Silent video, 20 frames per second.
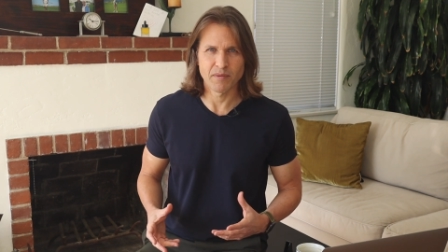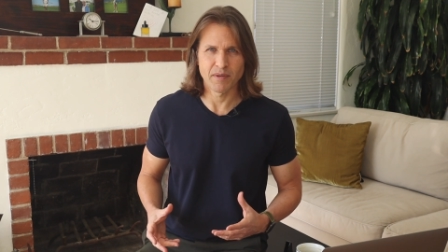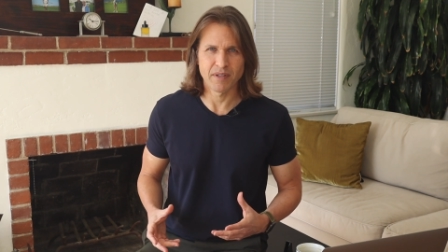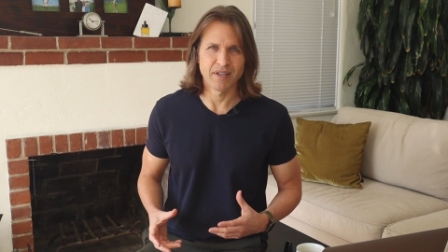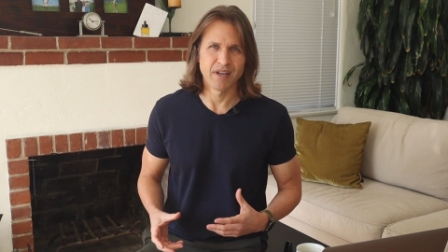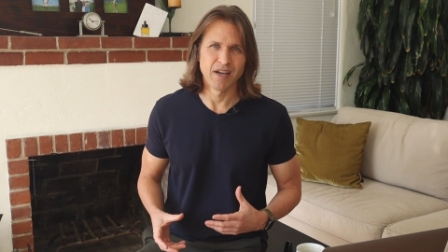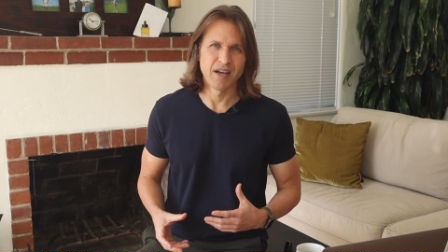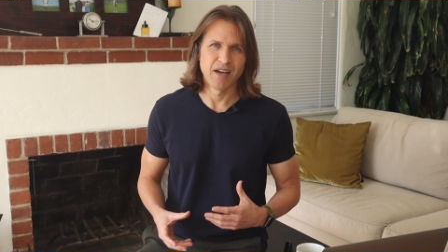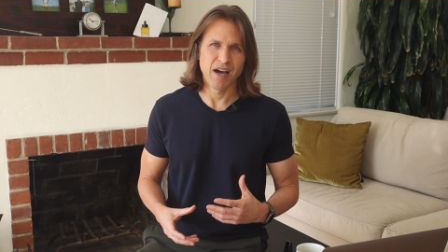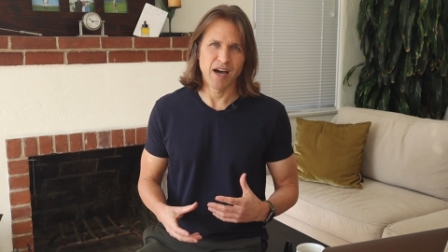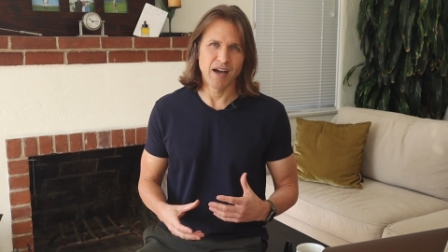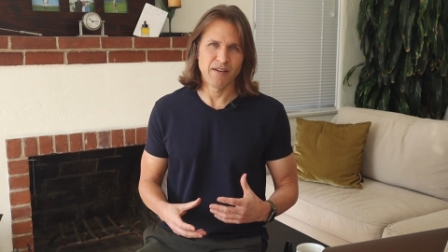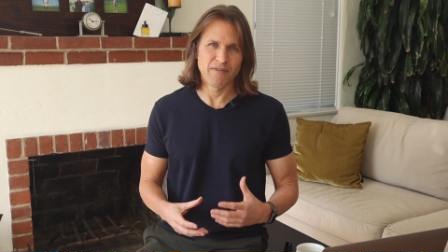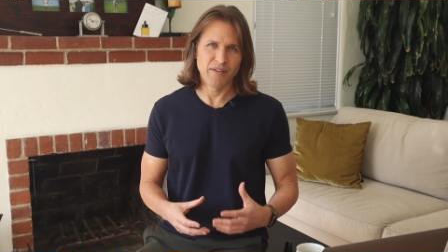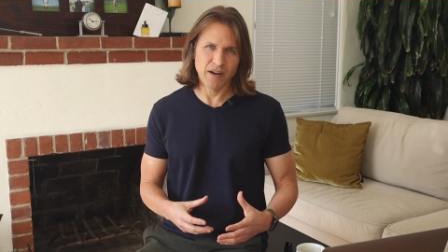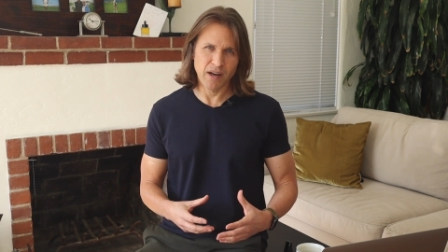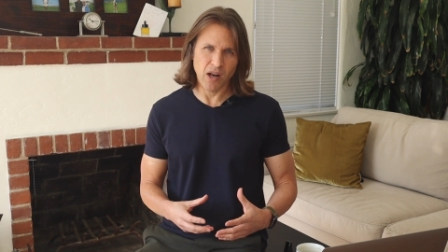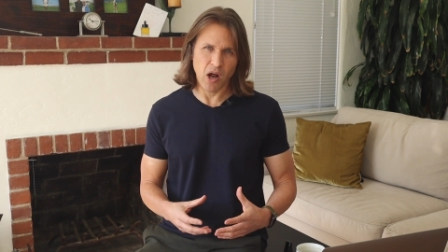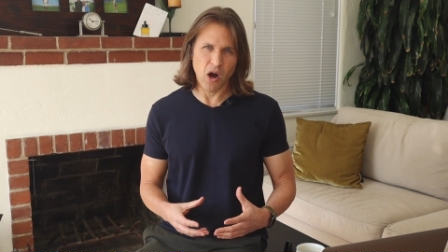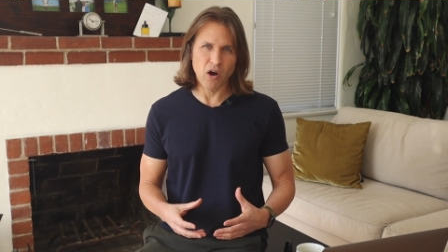But I
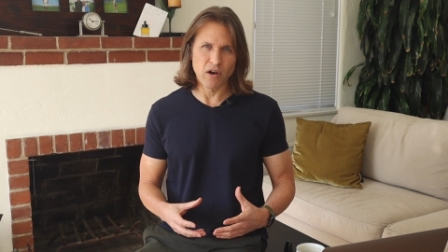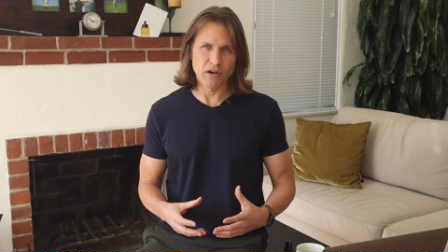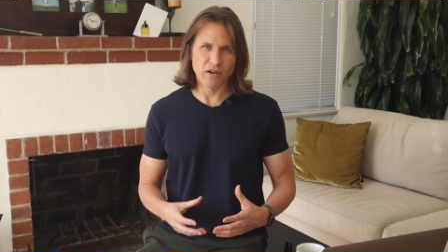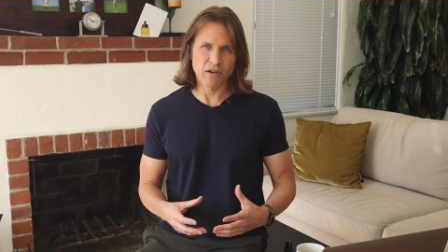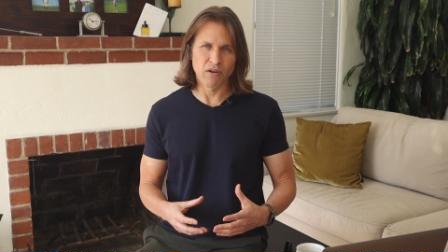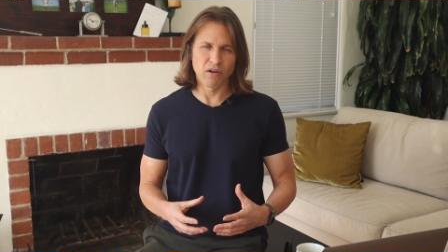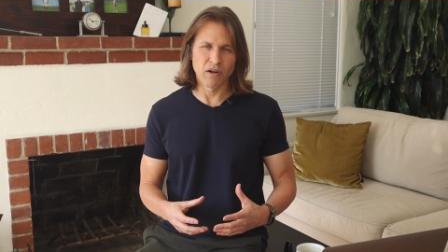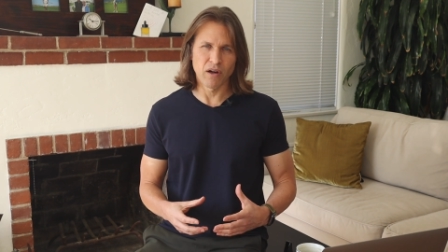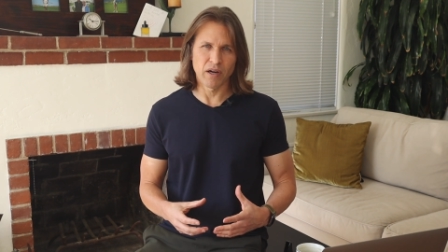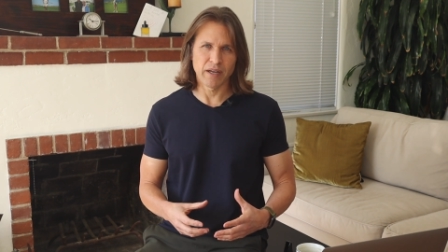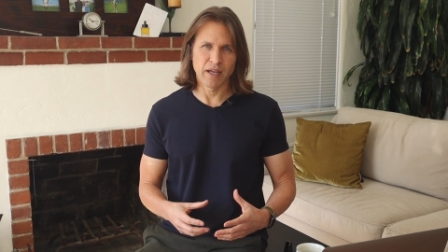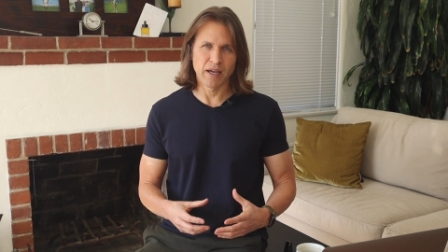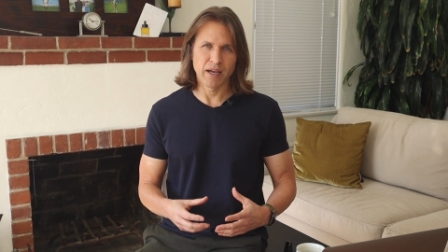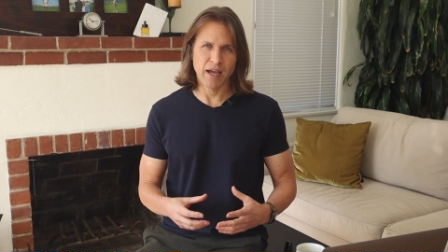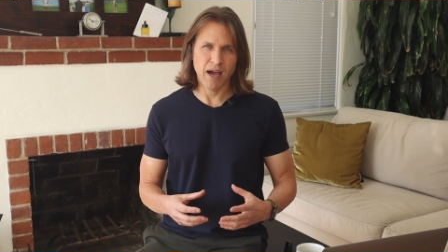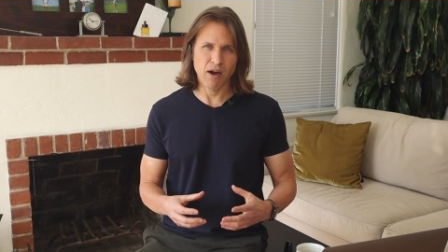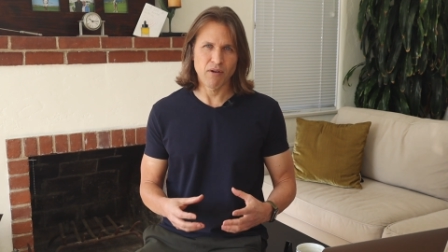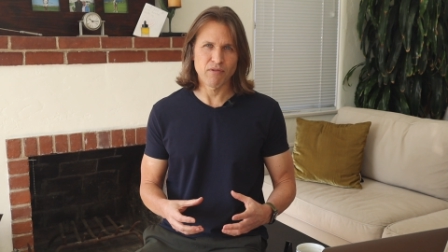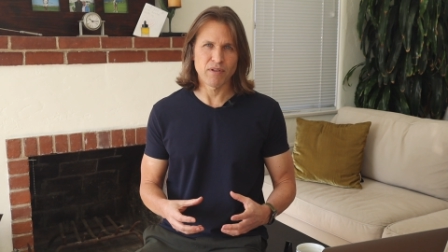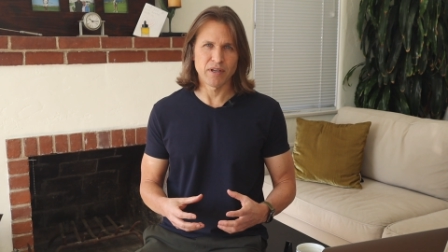found an article on
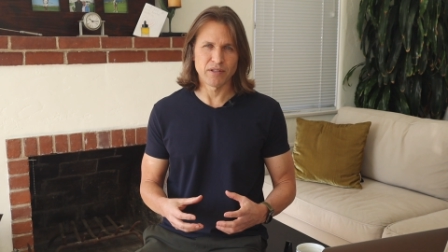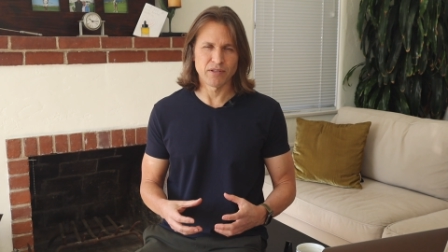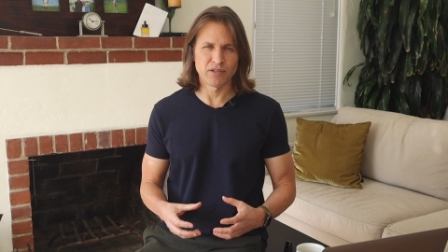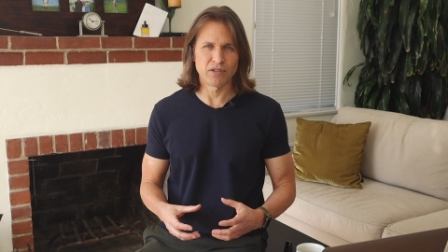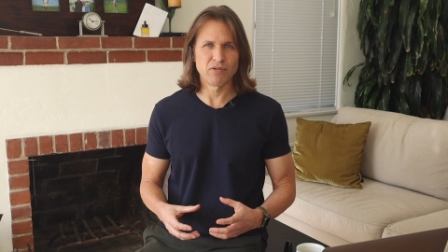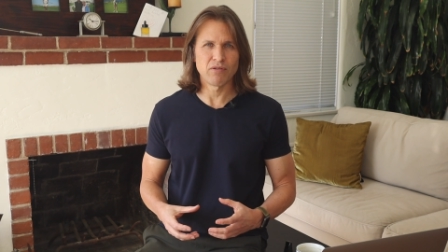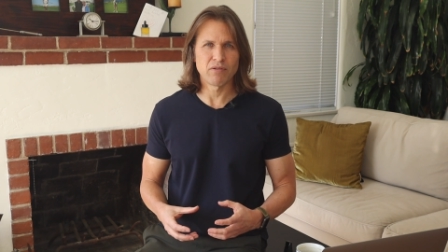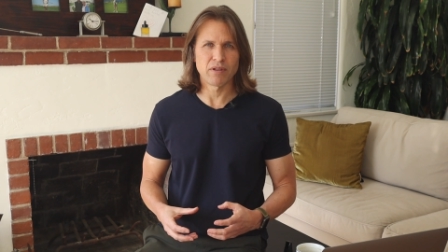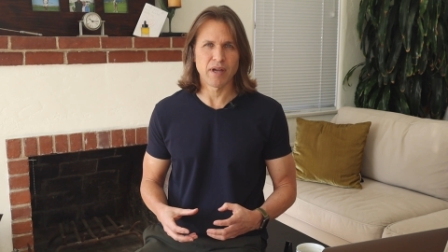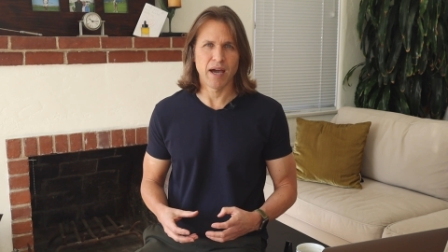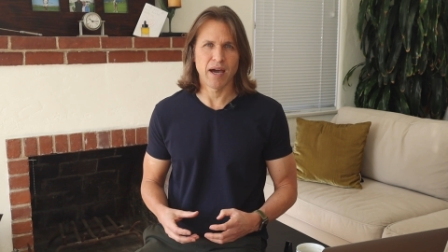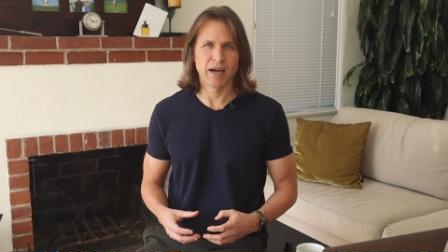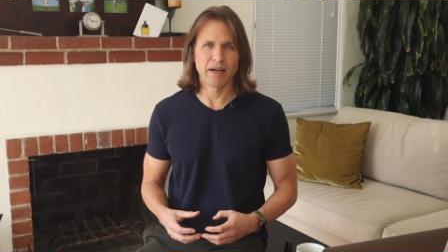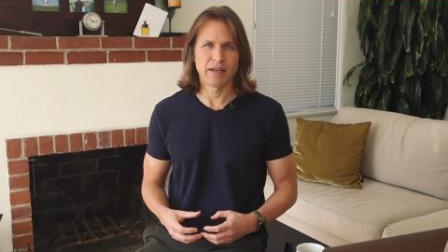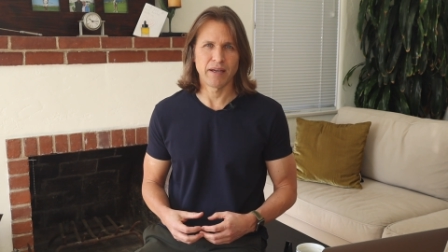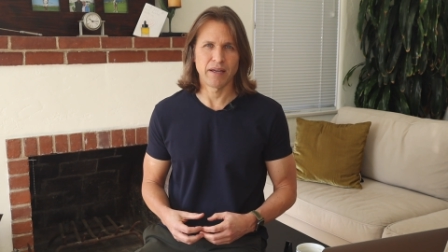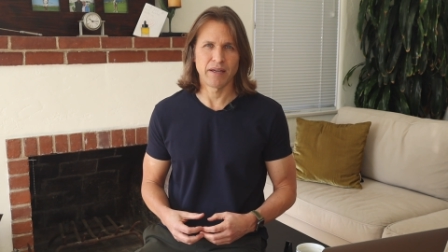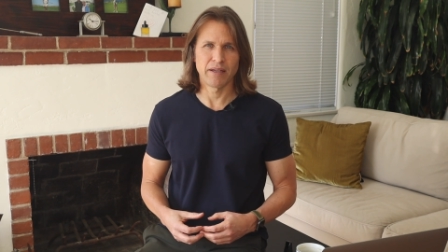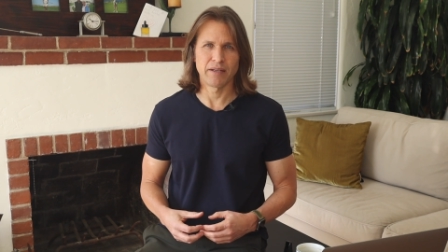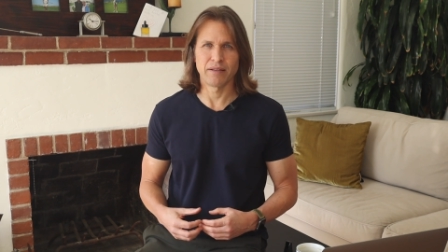how they do
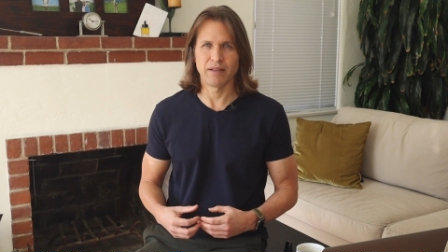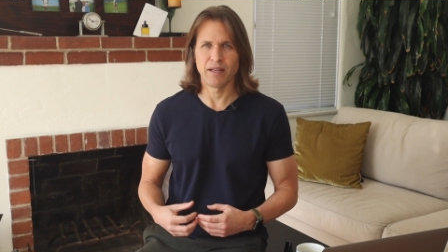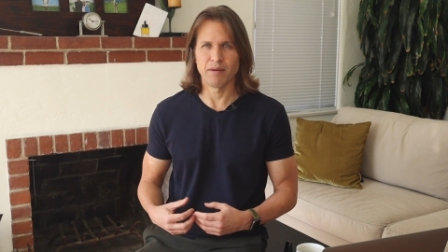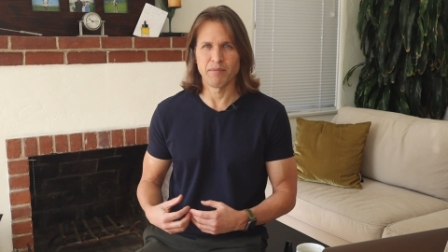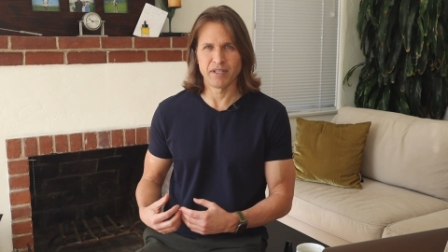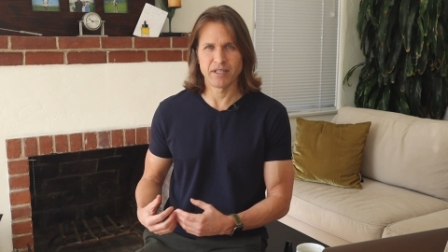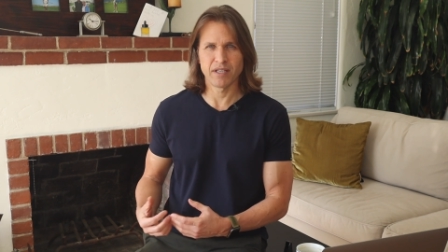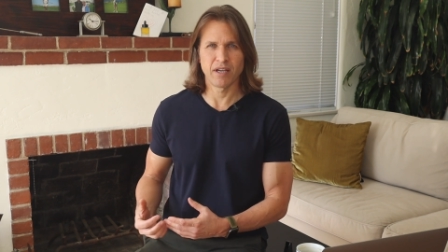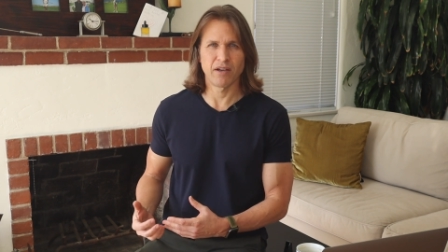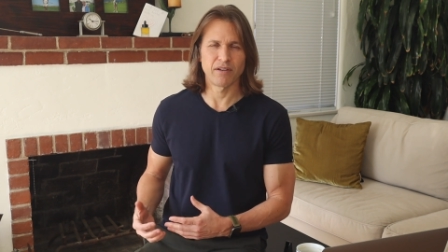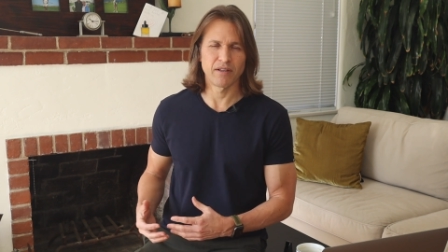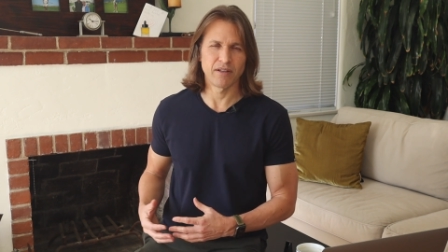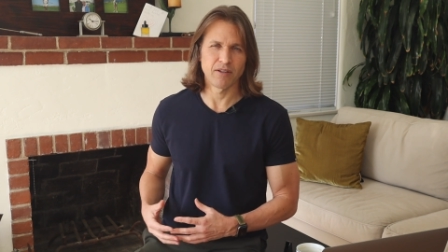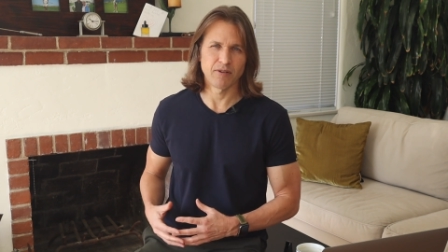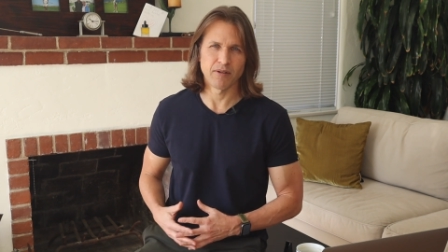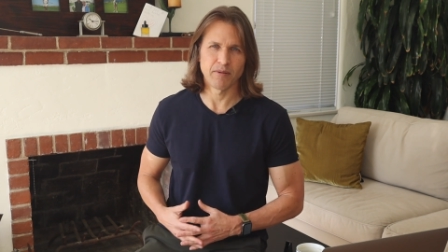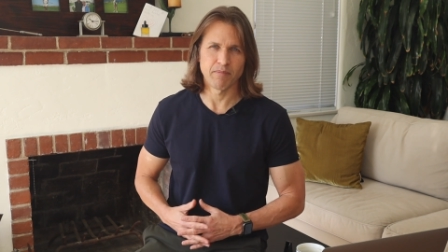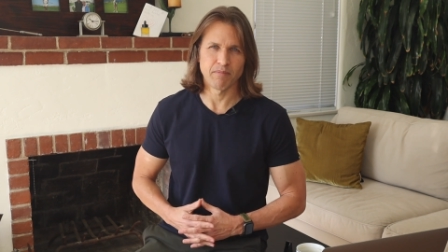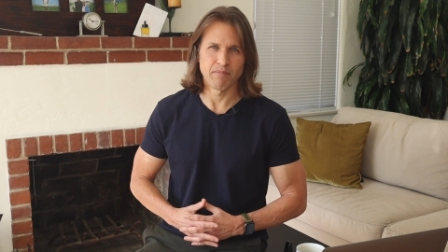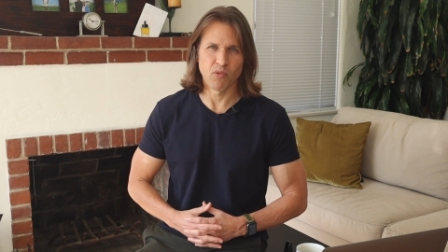that, and let me tell you a
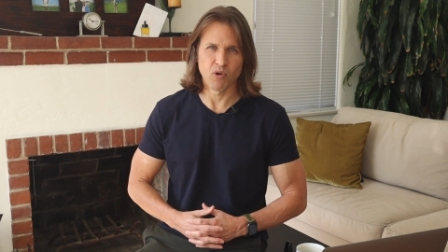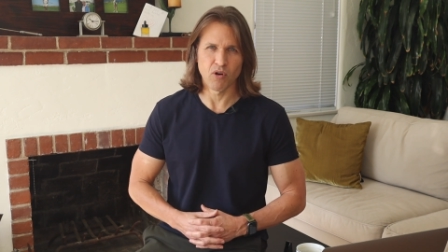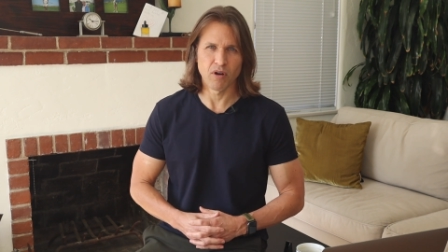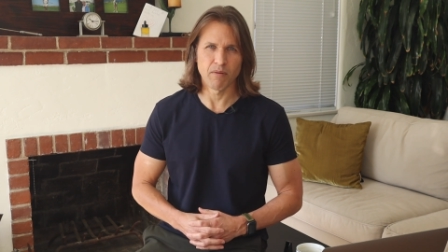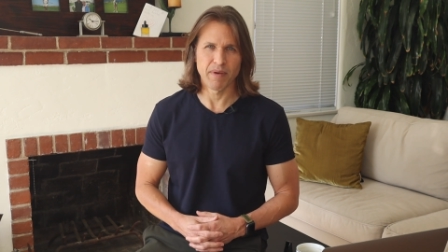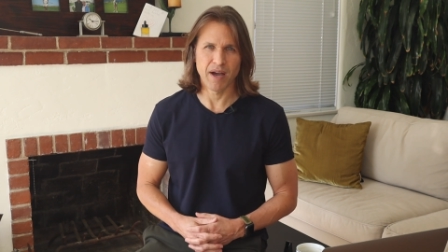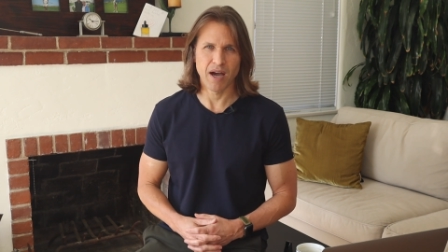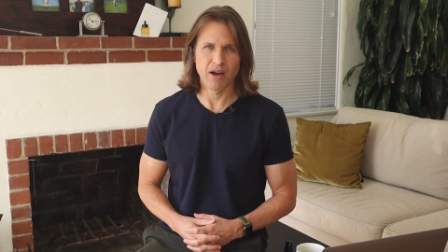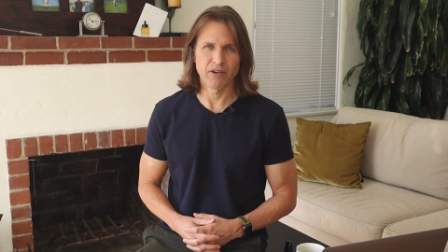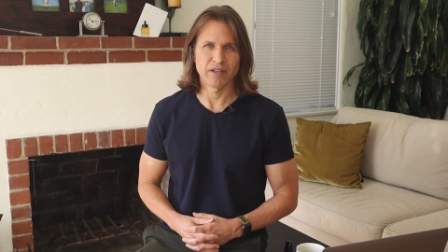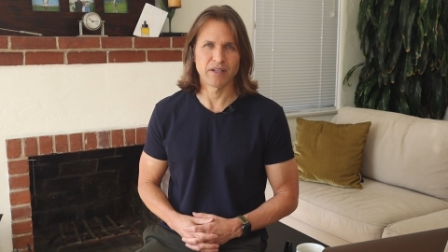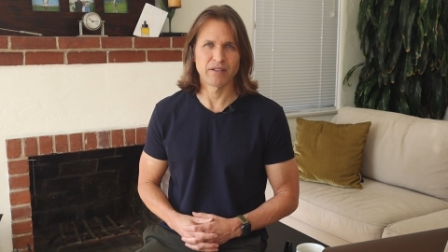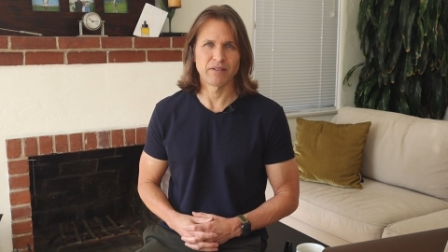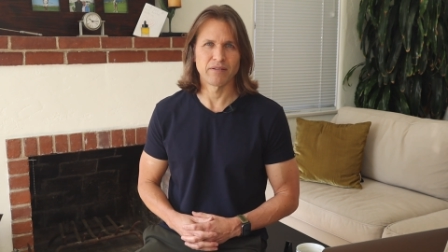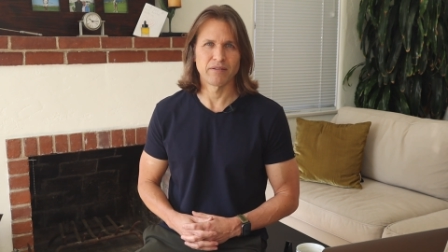little bit more about it.